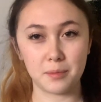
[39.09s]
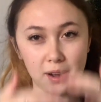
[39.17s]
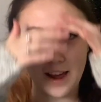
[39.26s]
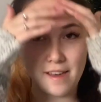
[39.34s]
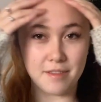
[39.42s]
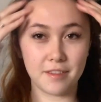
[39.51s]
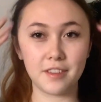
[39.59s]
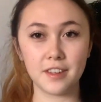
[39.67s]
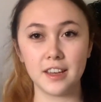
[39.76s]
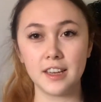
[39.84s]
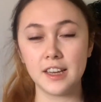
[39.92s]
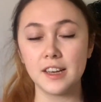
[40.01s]
length,
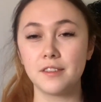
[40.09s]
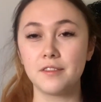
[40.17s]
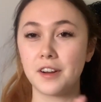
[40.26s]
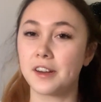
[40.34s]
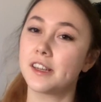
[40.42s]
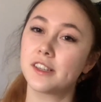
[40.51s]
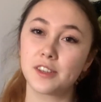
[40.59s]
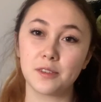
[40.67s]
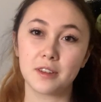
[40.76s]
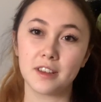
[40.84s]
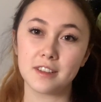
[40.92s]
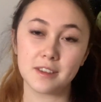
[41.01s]
very
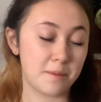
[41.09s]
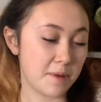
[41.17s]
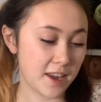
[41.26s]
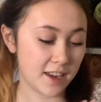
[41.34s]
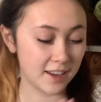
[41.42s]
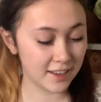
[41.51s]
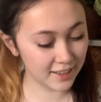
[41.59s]
suited to me.